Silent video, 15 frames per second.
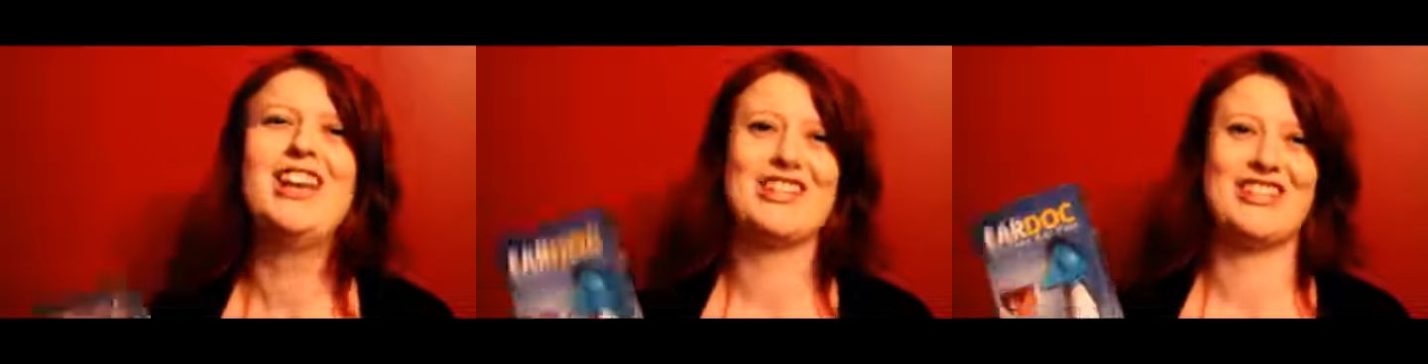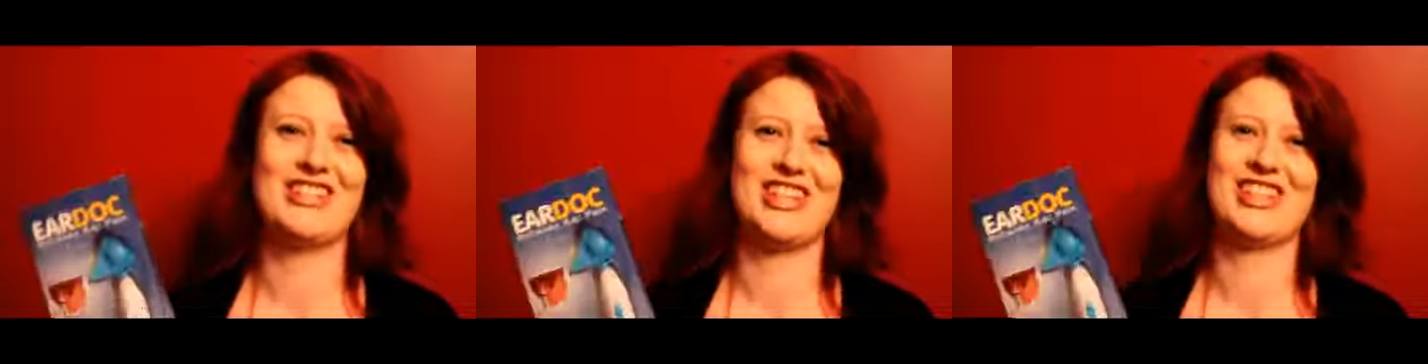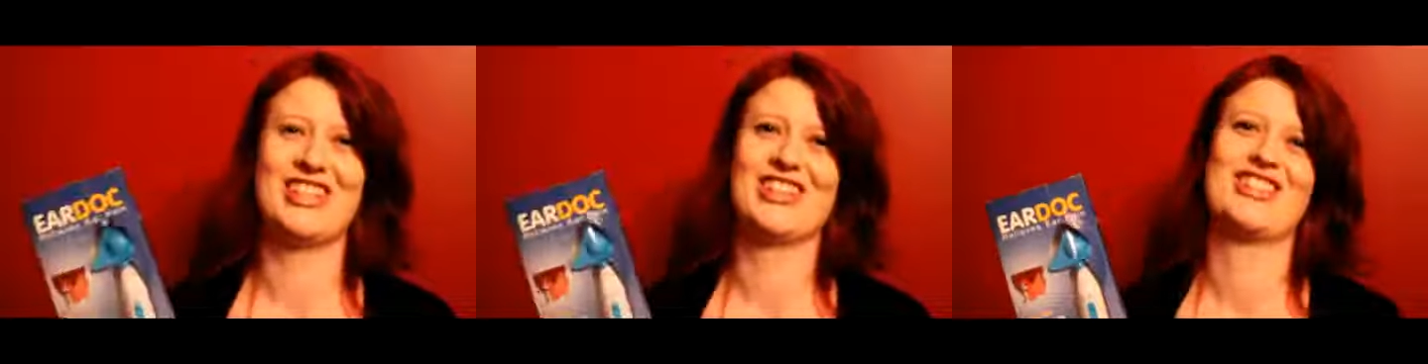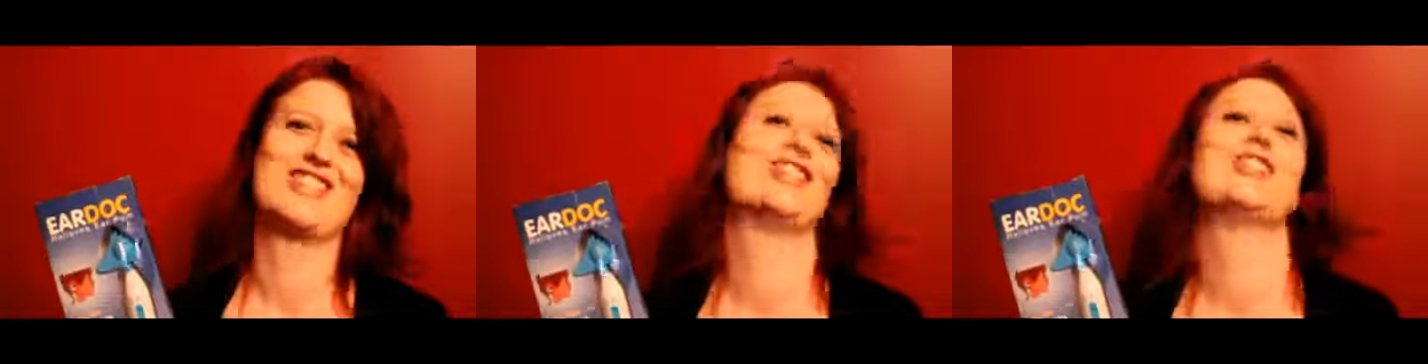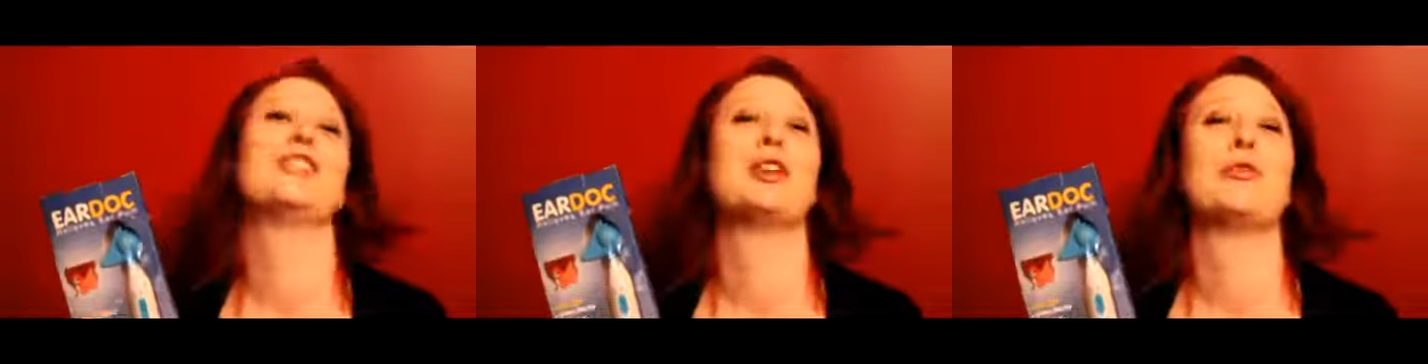sending
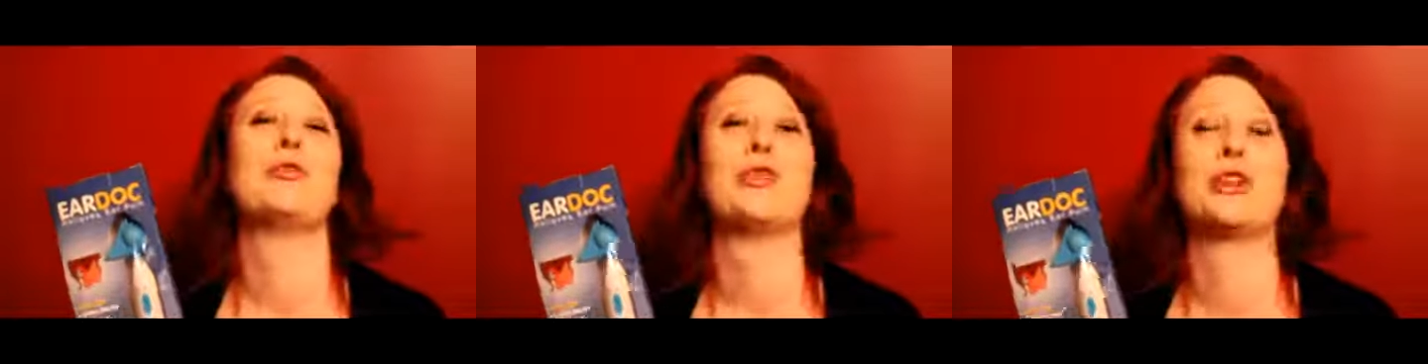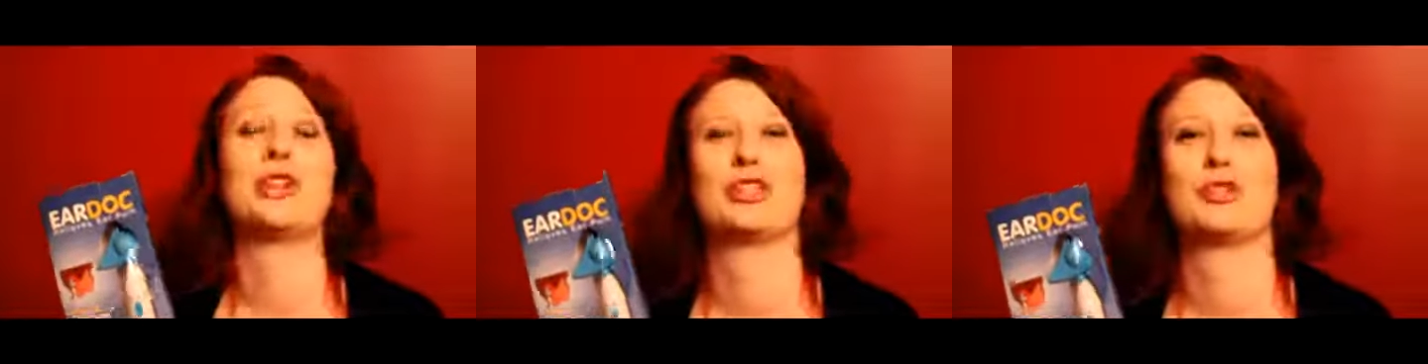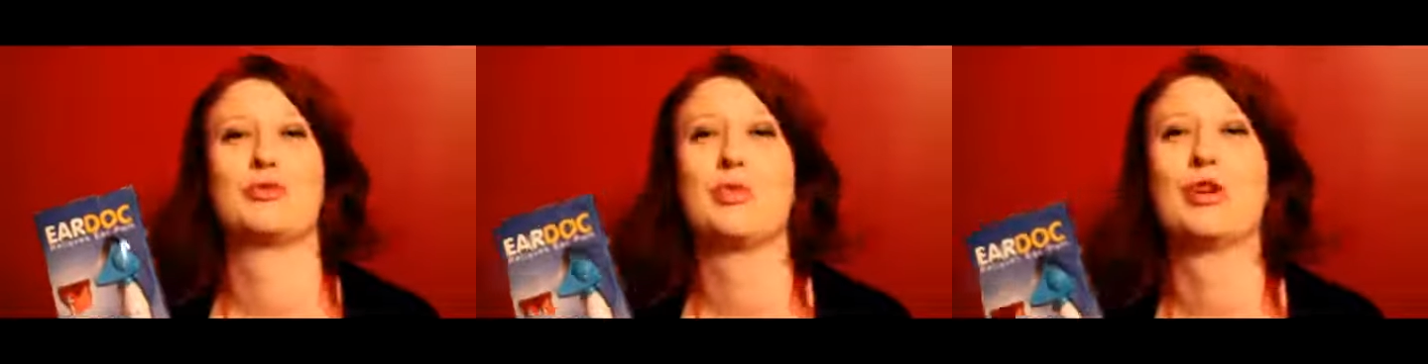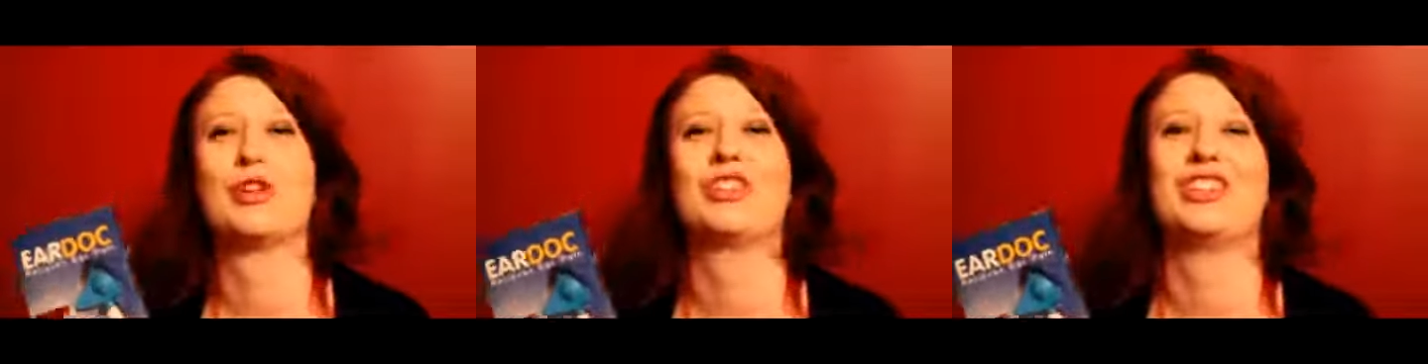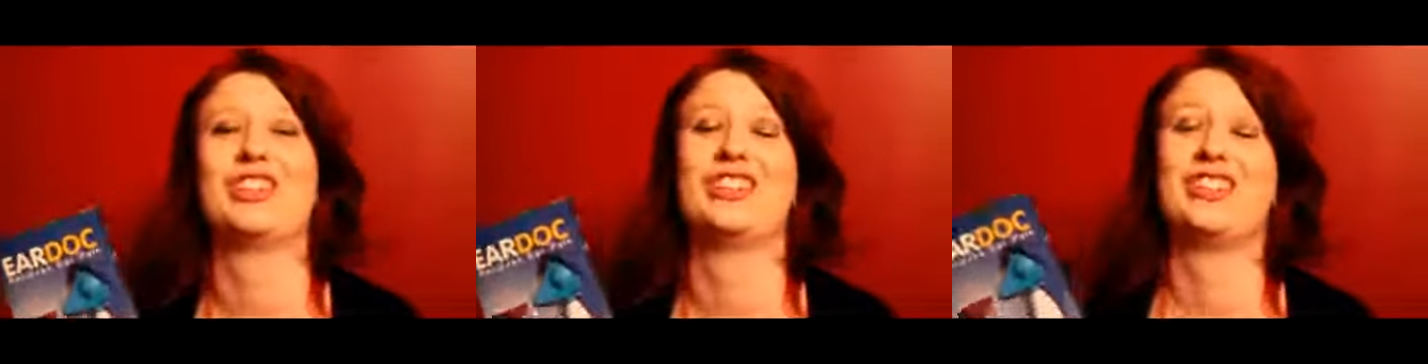this to him for his
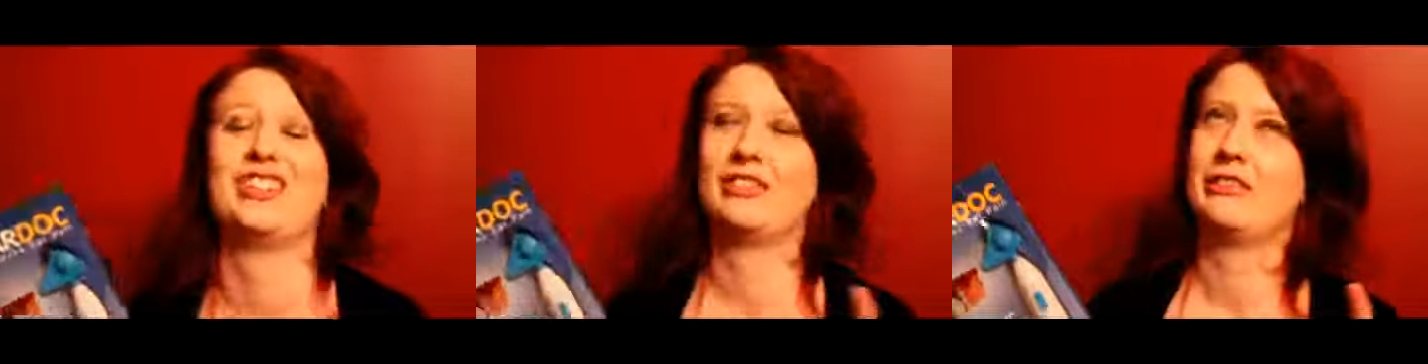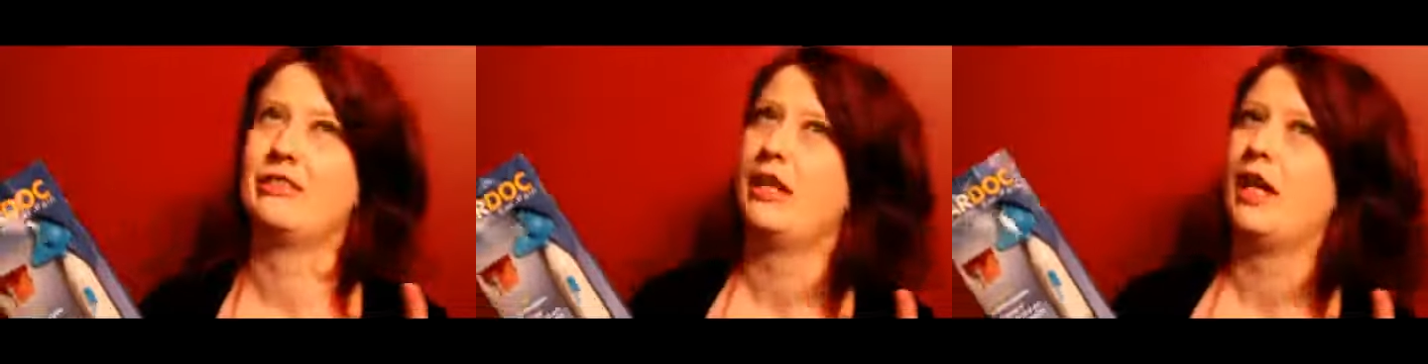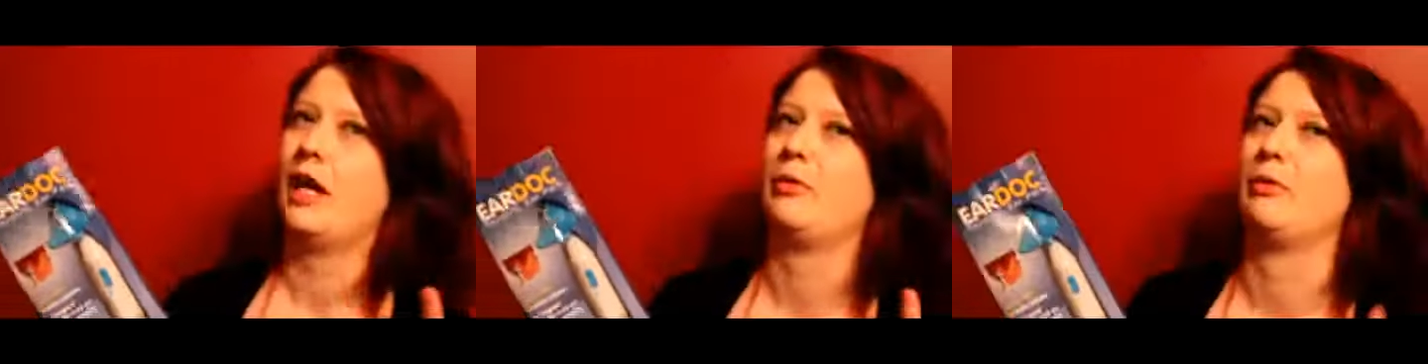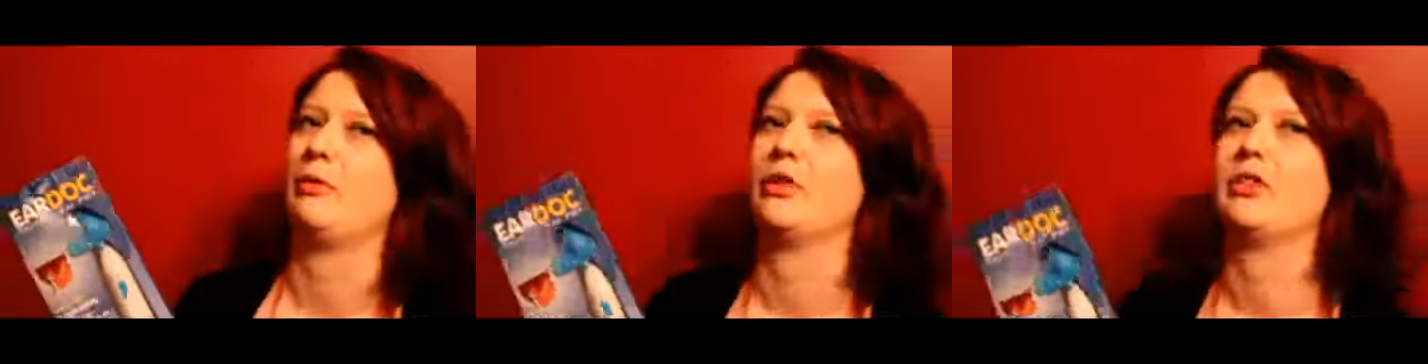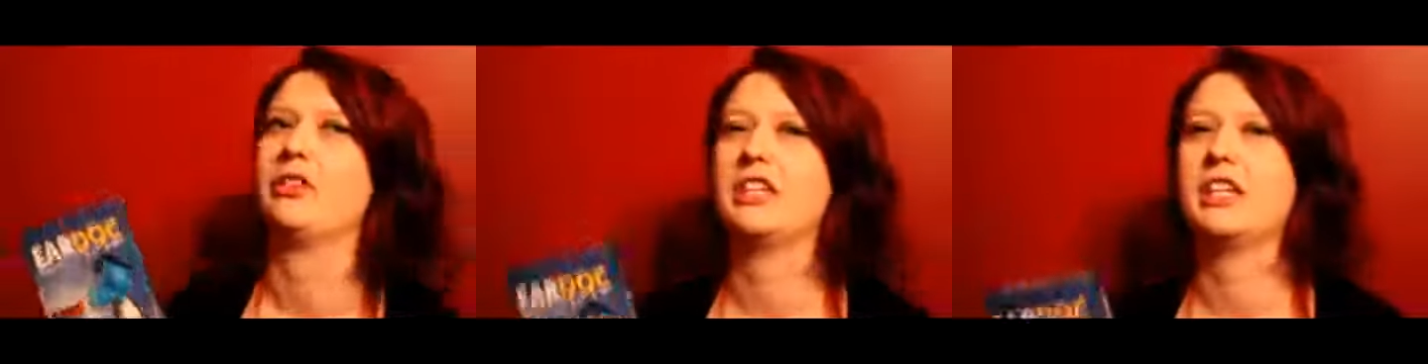birthday, so happy
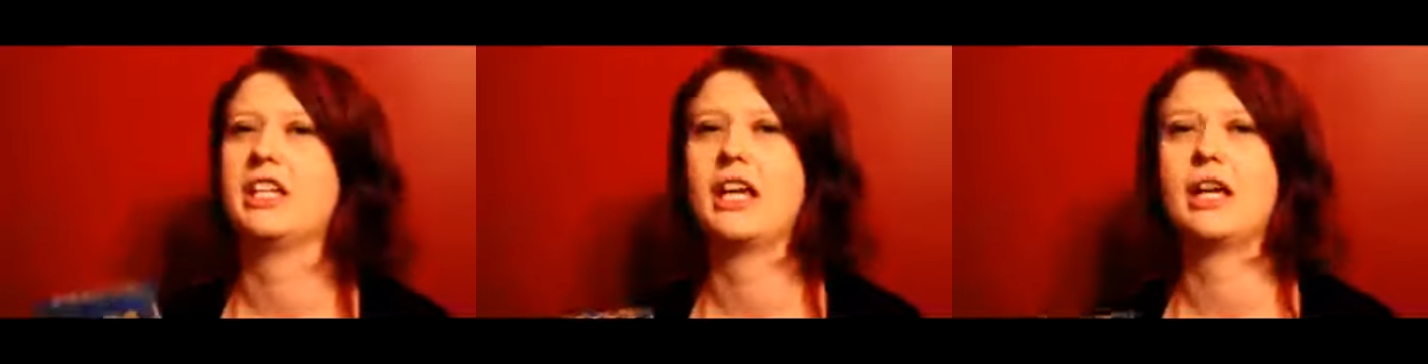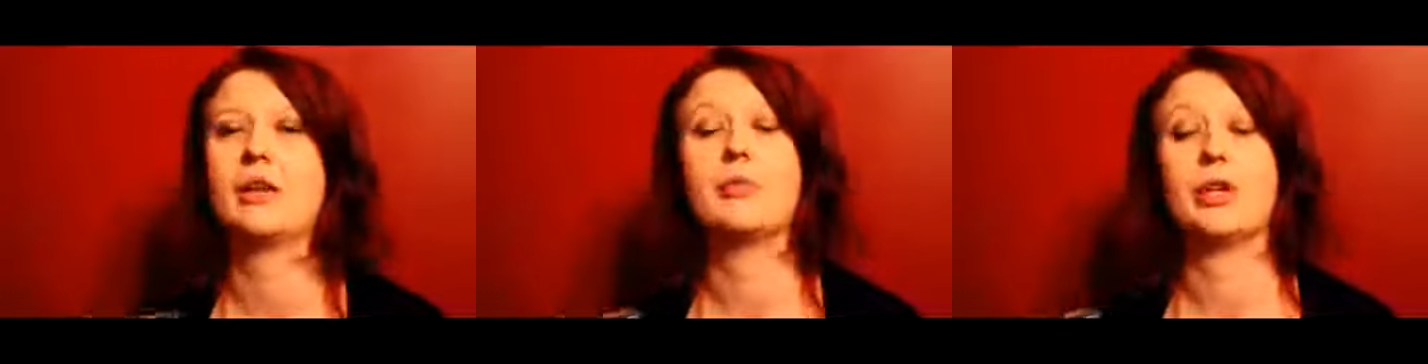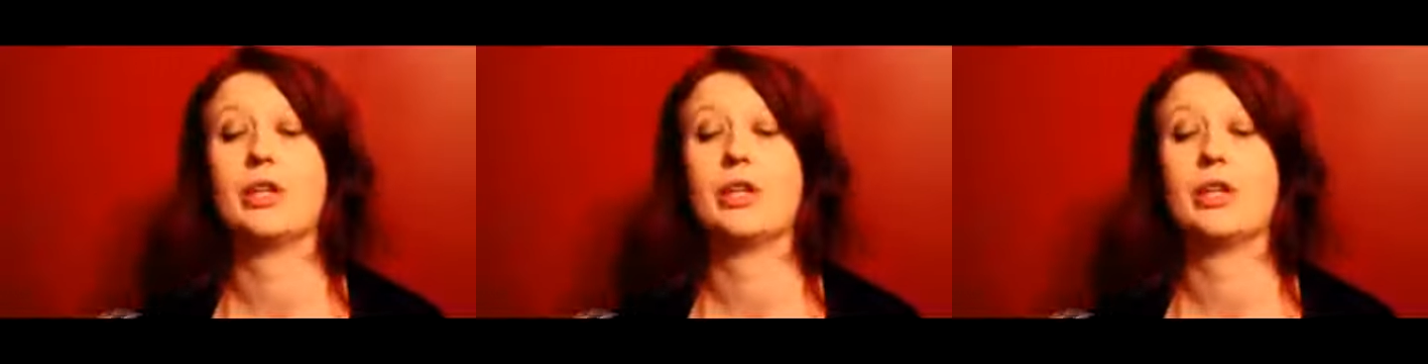birthday, Dad.